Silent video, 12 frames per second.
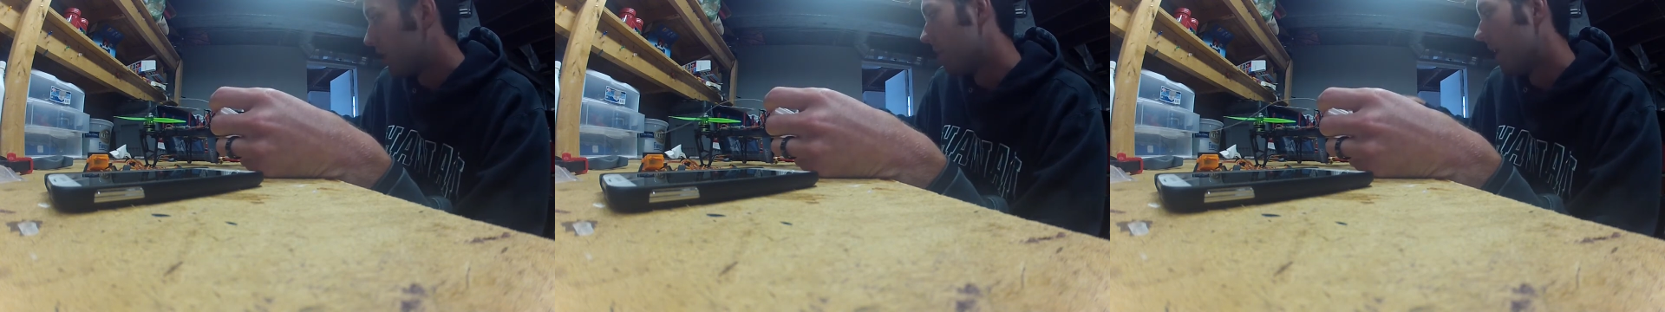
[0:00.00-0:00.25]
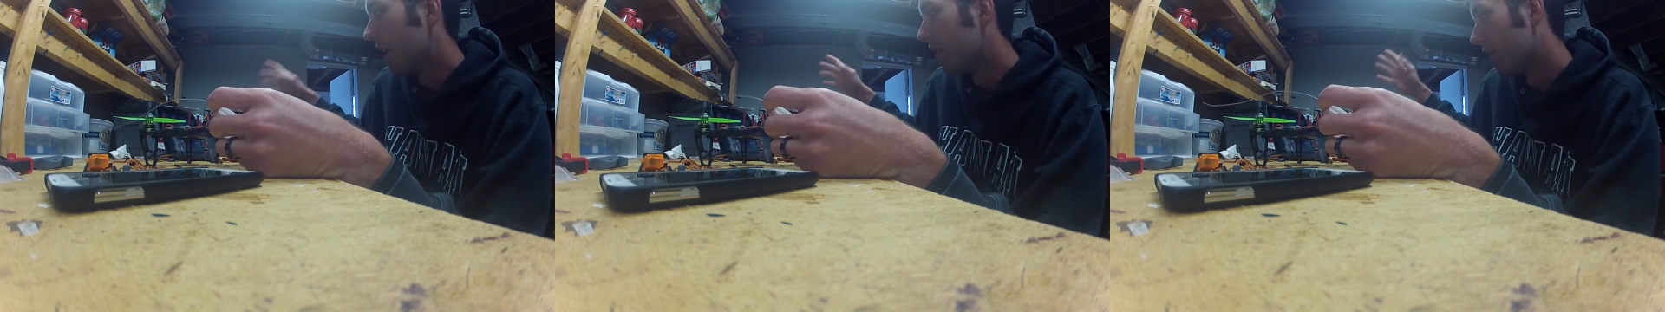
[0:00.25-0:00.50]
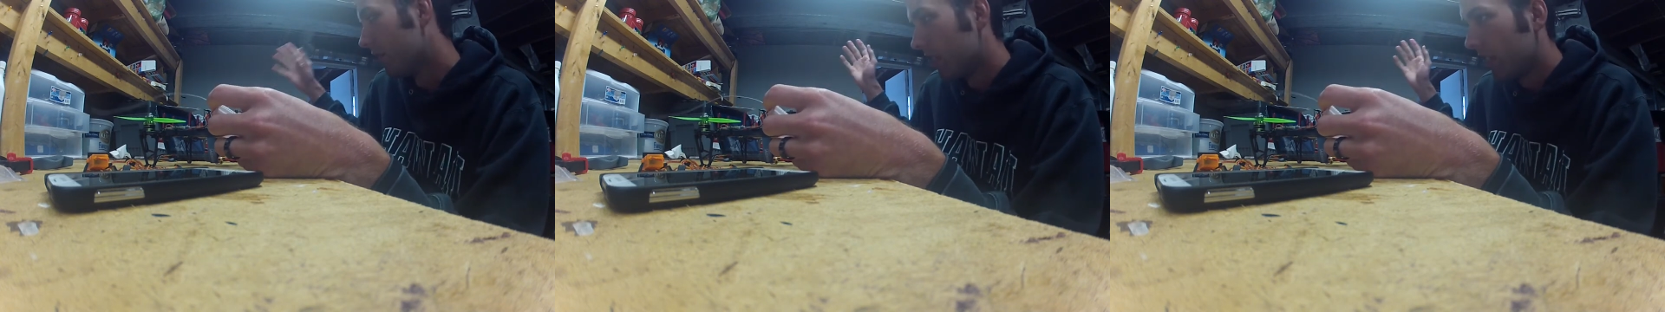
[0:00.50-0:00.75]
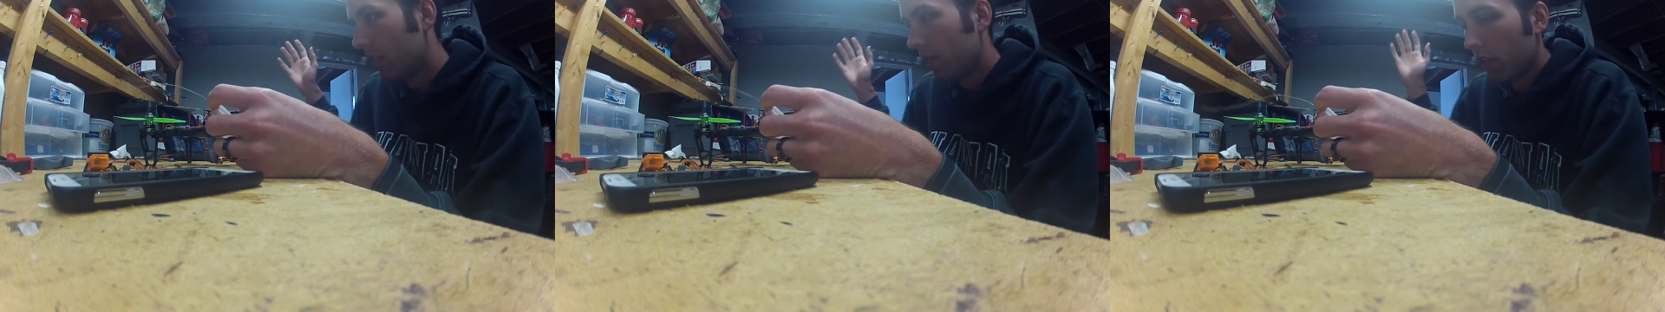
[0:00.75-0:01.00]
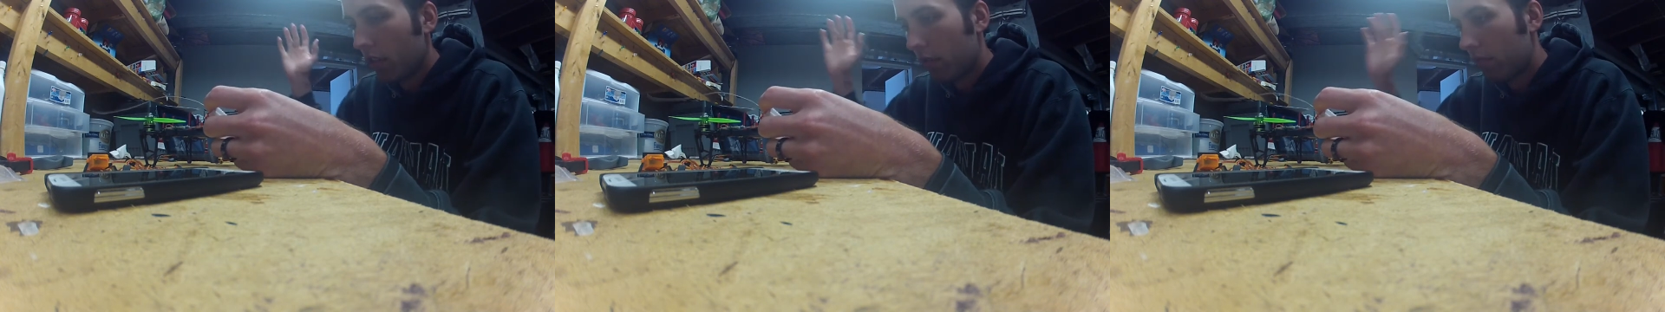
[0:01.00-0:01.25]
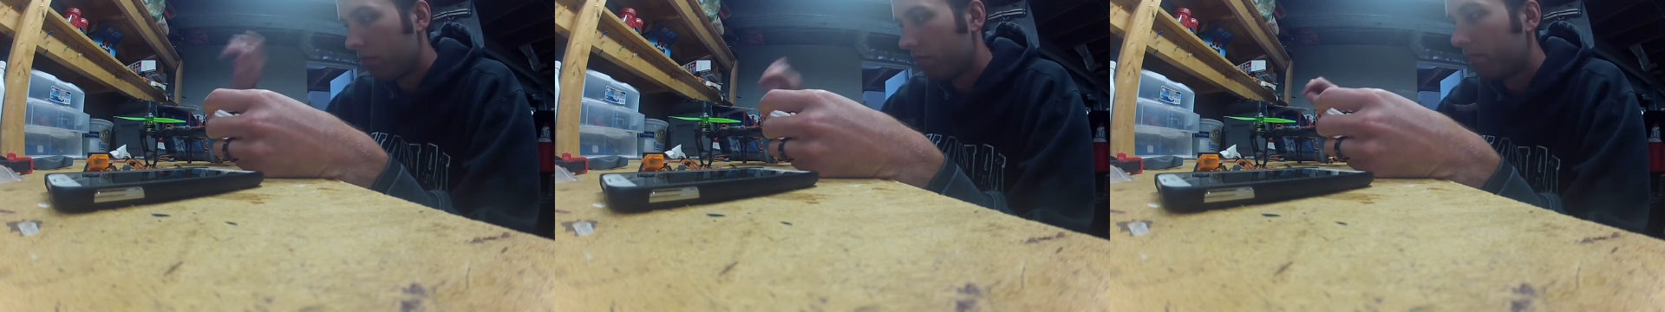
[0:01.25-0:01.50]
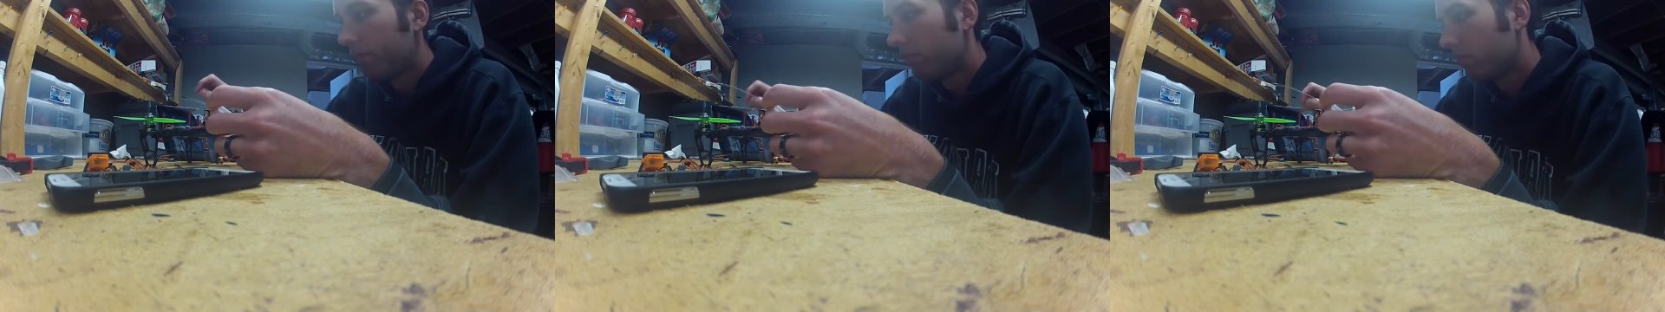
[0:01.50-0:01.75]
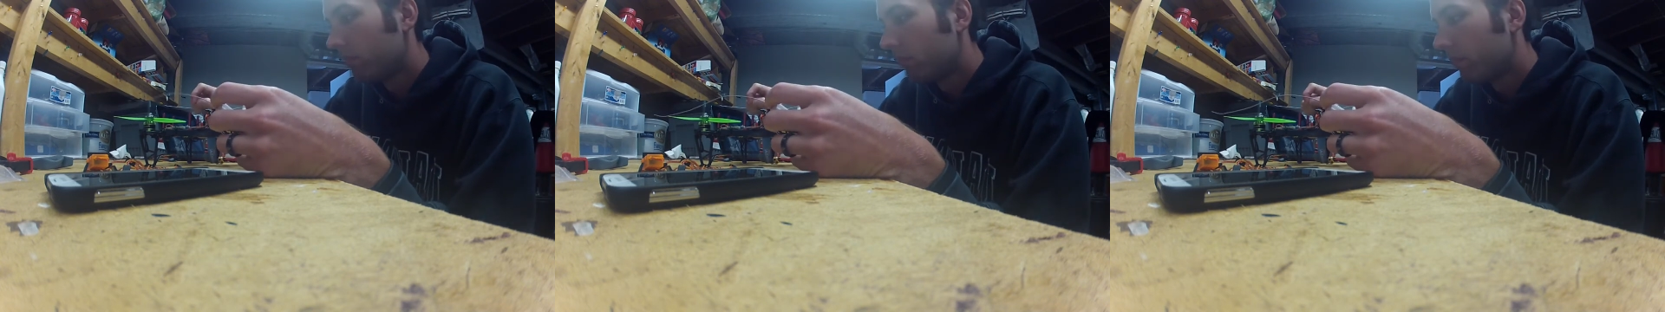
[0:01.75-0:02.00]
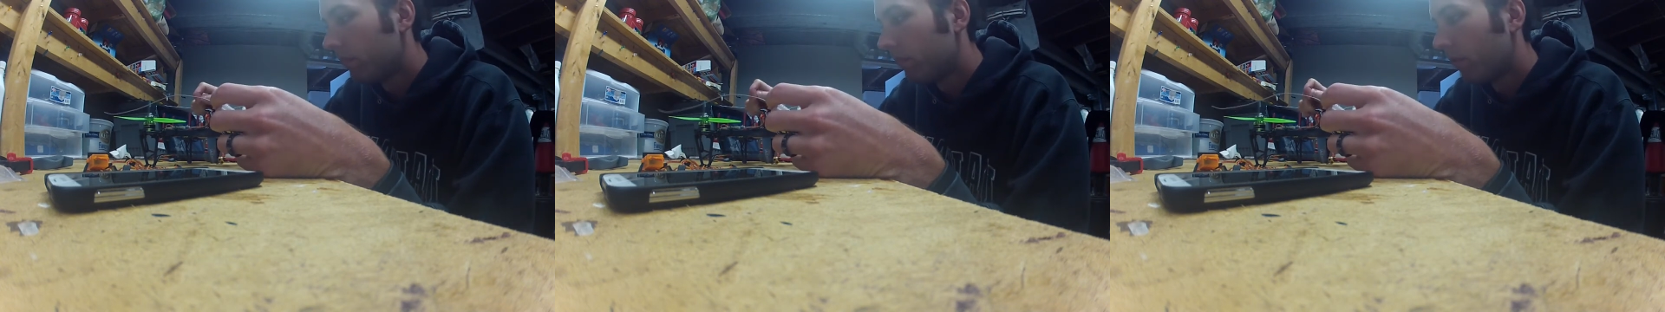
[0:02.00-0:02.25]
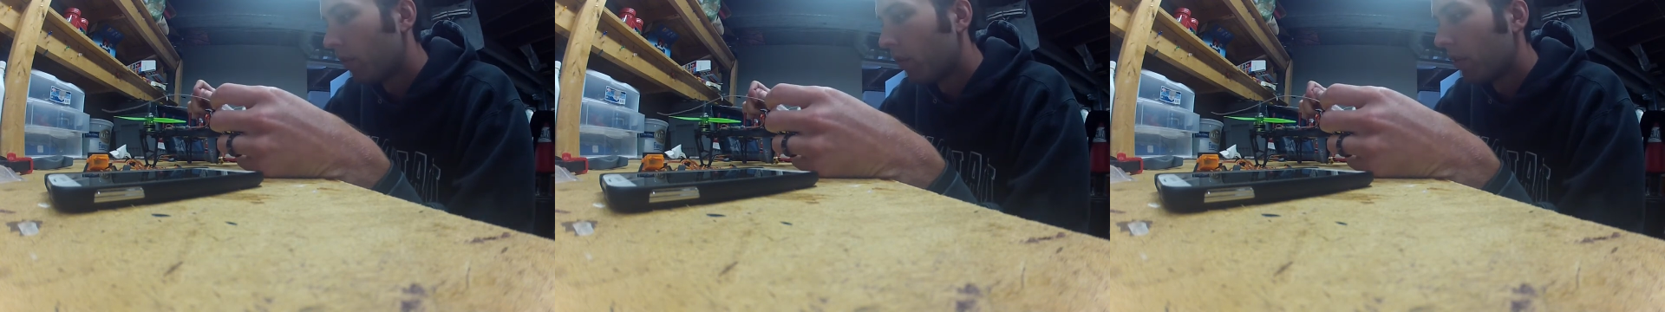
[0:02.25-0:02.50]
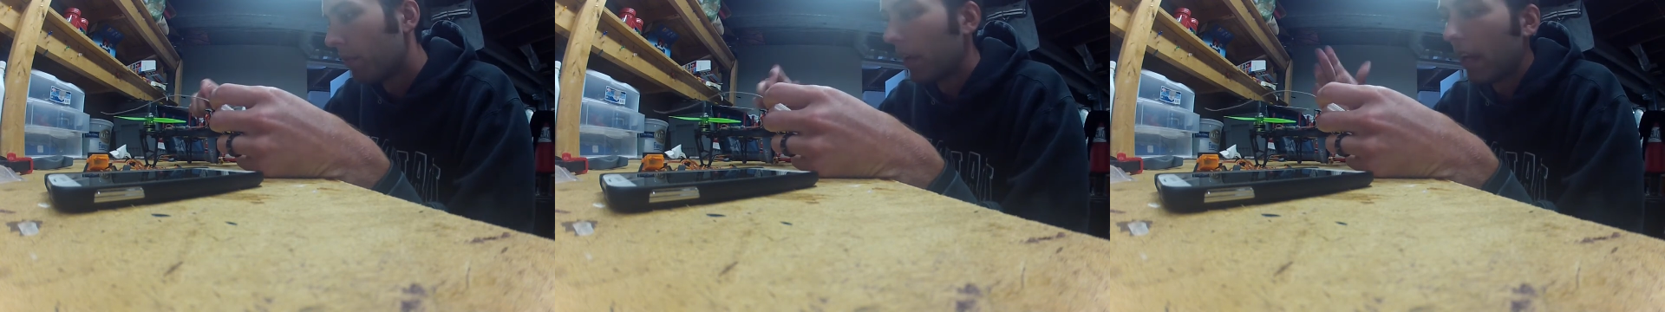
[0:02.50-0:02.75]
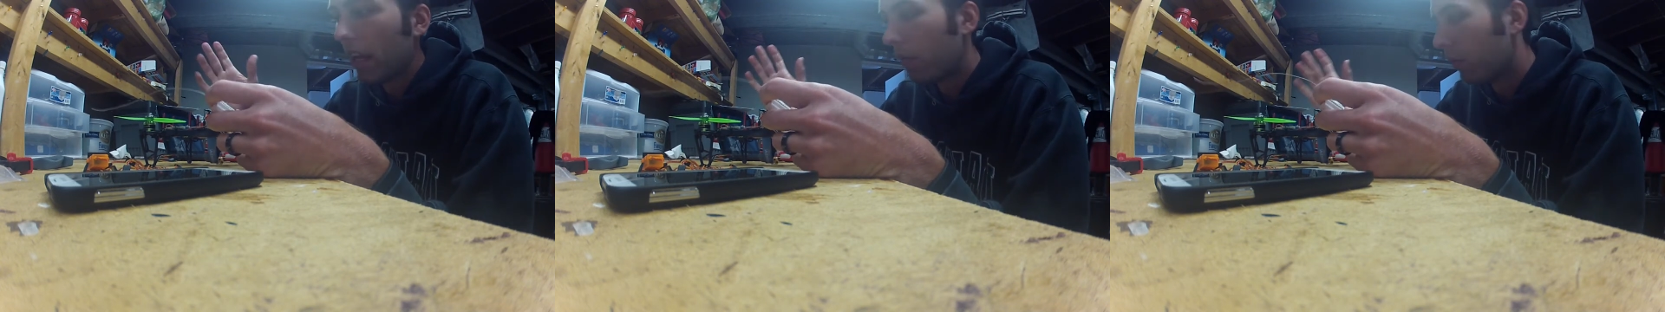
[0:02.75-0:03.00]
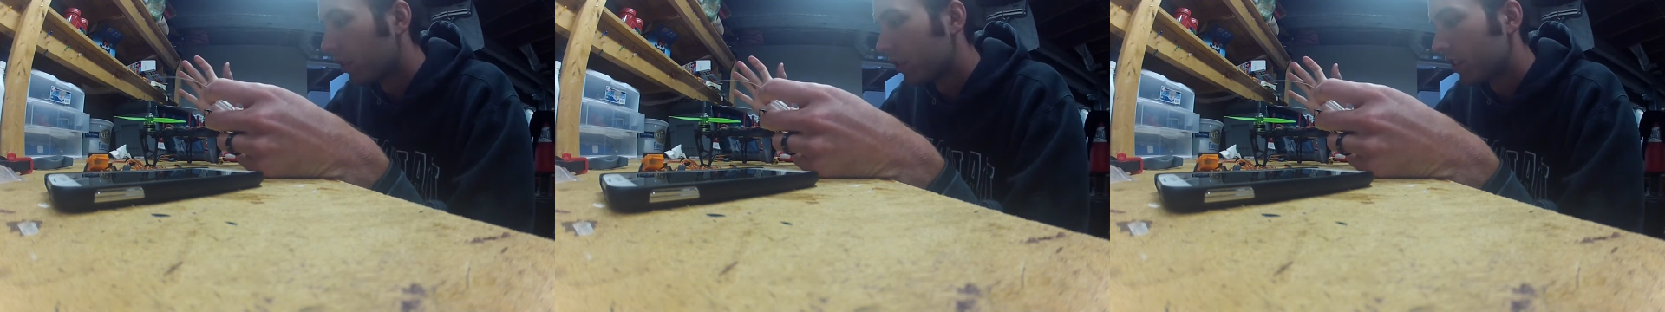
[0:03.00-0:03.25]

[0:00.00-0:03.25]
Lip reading: No face is visible, so there are no lips to read.